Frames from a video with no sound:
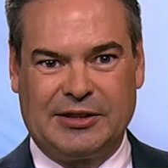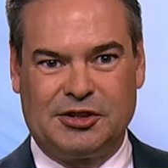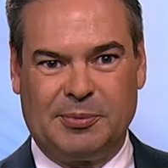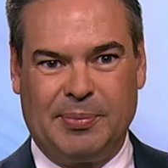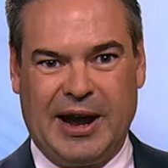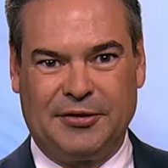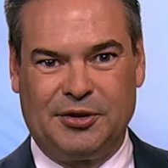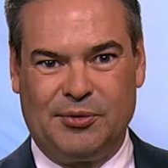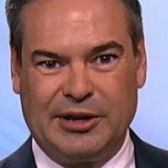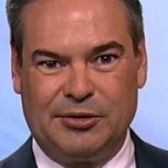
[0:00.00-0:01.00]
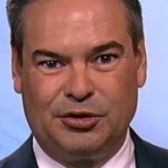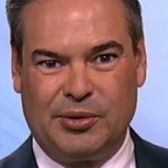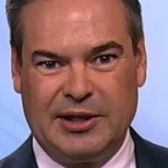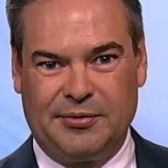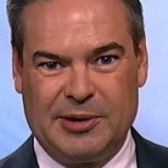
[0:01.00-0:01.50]
to surpass the record
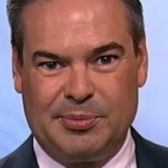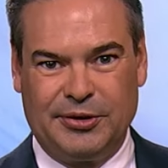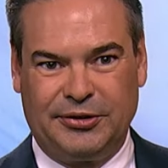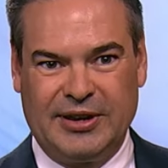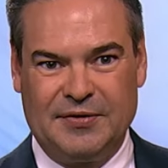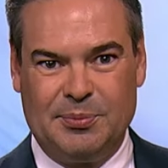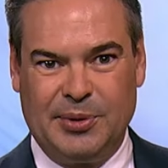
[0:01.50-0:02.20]
$23.7